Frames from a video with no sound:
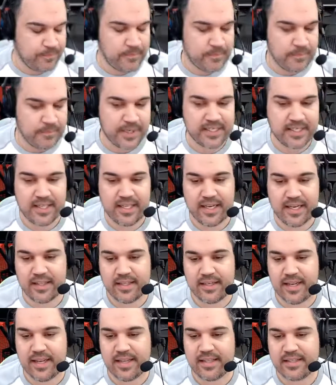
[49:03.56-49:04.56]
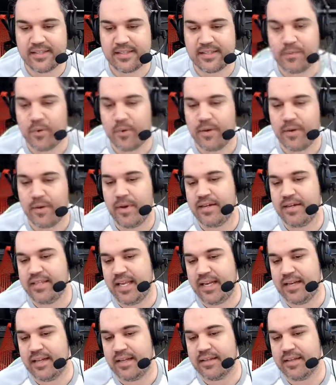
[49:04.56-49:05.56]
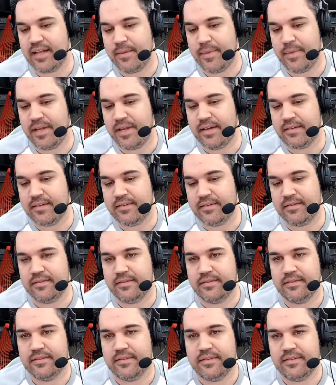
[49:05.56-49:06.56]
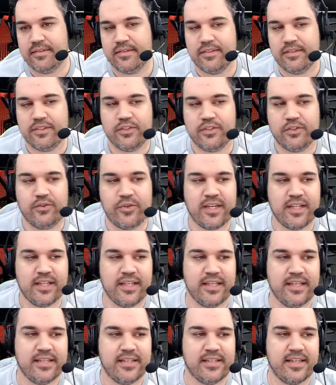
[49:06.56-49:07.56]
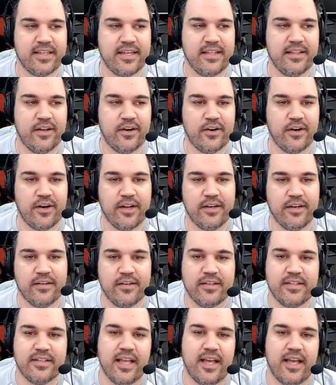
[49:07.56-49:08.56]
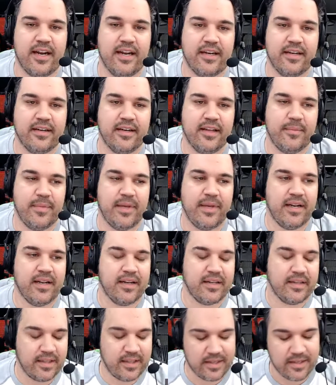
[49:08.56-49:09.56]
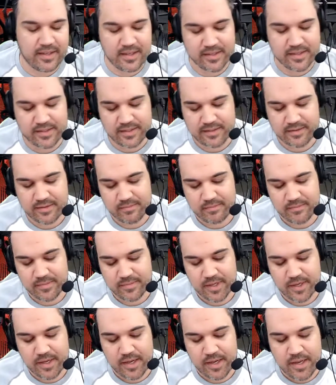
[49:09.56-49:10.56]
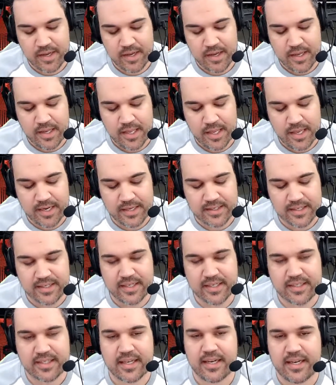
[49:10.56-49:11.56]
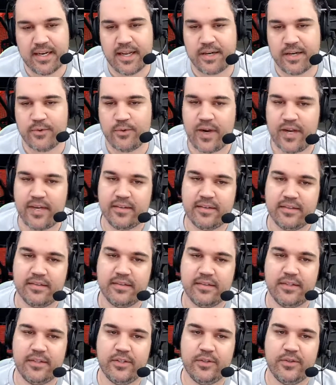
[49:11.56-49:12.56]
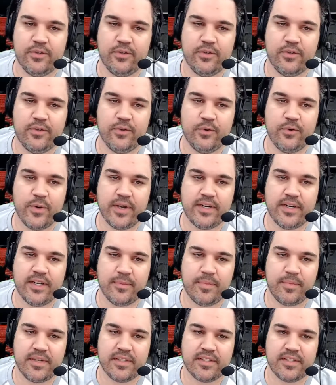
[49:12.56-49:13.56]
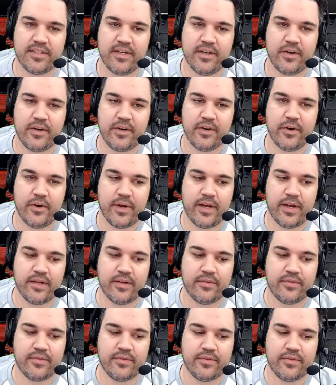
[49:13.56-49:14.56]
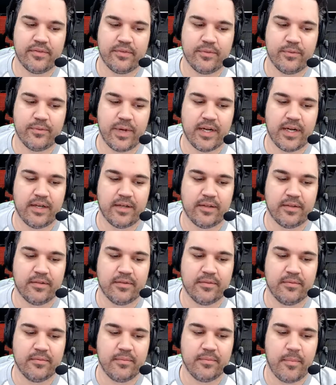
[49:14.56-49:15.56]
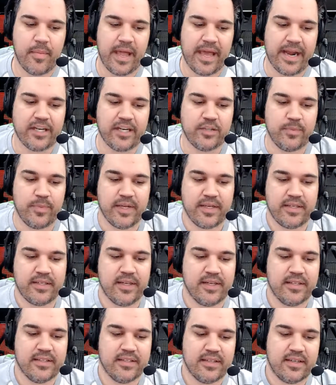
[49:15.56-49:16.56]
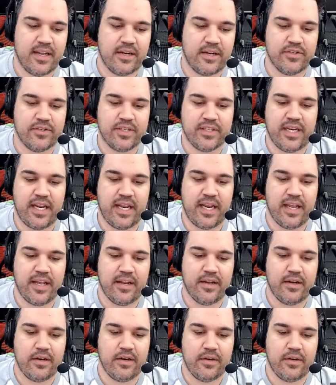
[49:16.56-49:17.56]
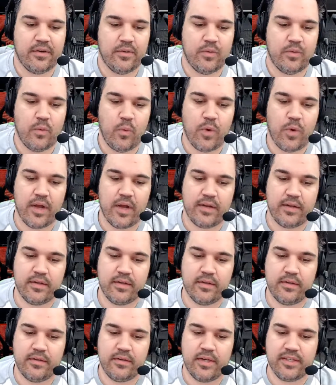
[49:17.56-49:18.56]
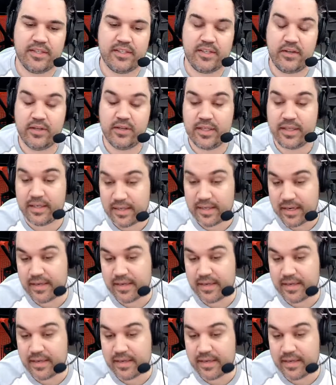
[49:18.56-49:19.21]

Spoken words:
Because at the end of the day, it's somewhat about data. I mean, strictly sitting there and deciding, I mean, and it is a disconnect, right? You end up in a scenario of, well, management doesn't understand what necessarily